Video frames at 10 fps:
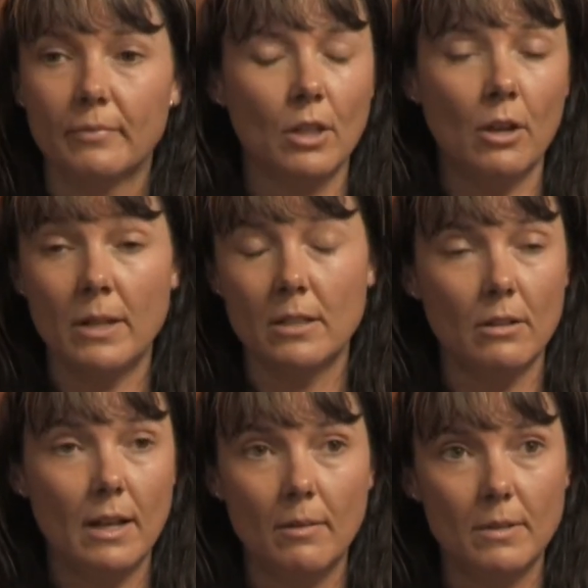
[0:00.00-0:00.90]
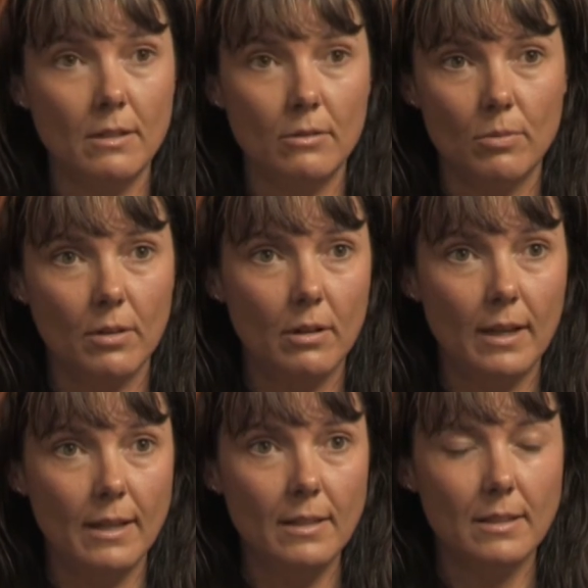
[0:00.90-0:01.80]
going to sign up deals with
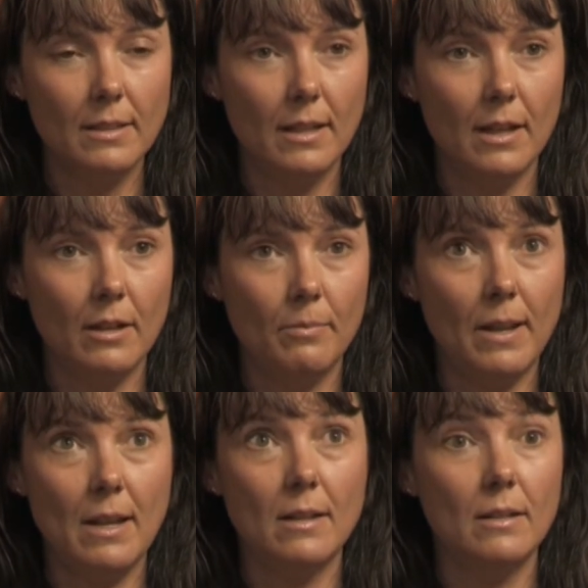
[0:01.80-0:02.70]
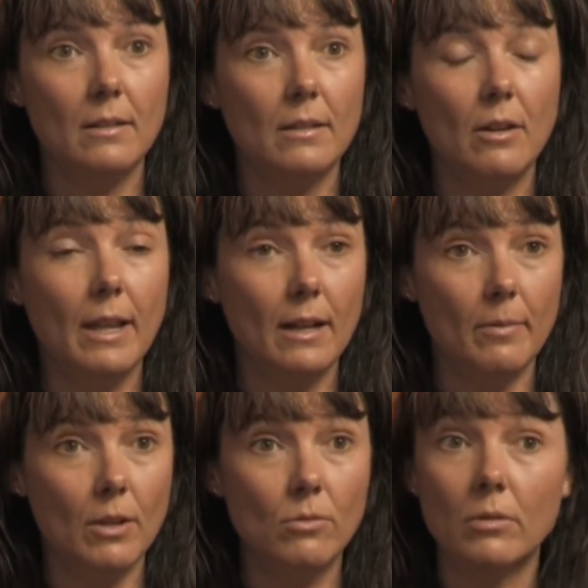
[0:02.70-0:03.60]
clients, and I'd been
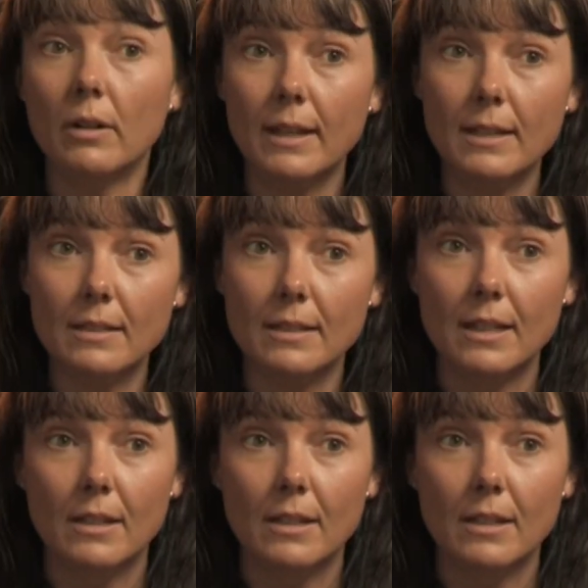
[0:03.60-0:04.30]
nightclubbing all night.